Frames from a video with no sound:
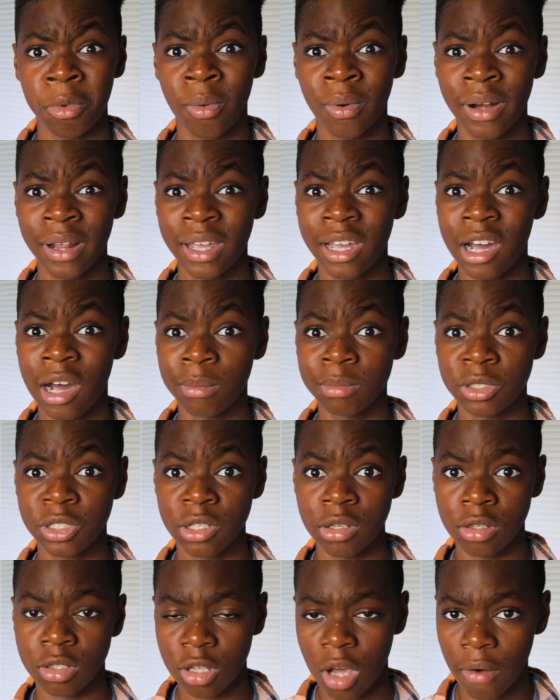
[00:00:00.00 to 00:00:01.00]
But when it comes
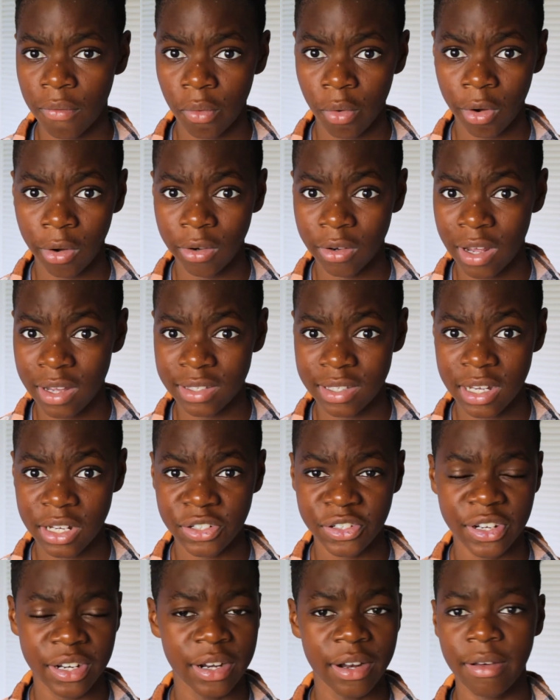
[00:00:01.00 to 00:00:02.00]
to software
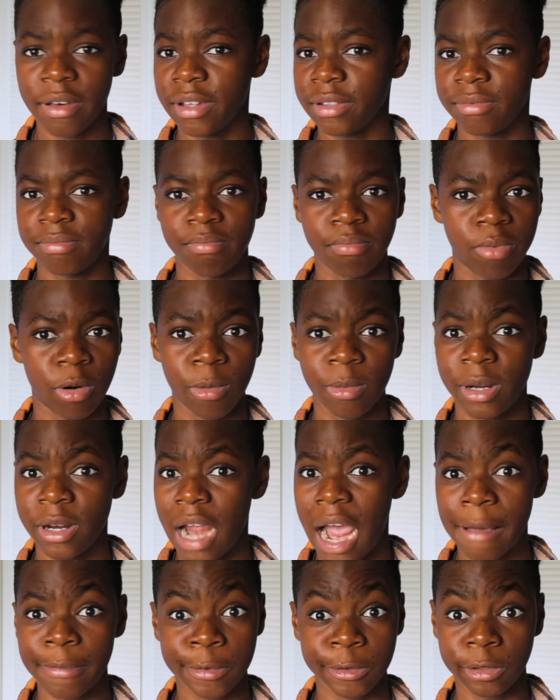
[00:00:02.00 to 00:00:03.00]
organization, Premiere
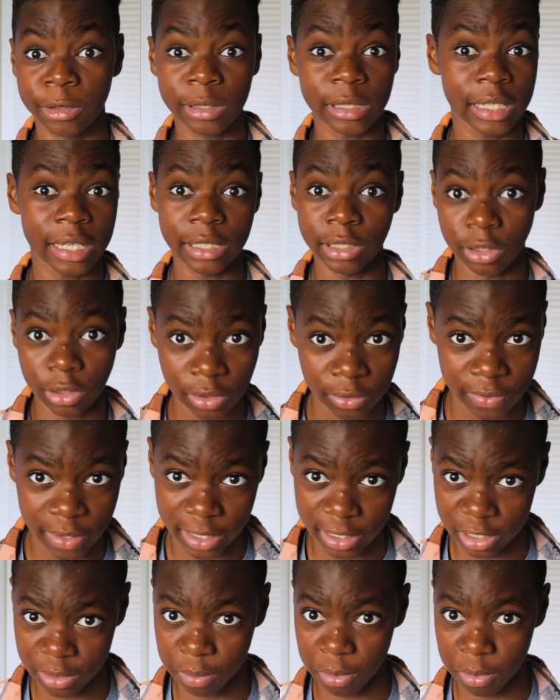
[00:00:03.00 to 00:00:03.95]
absolutely kills Vegas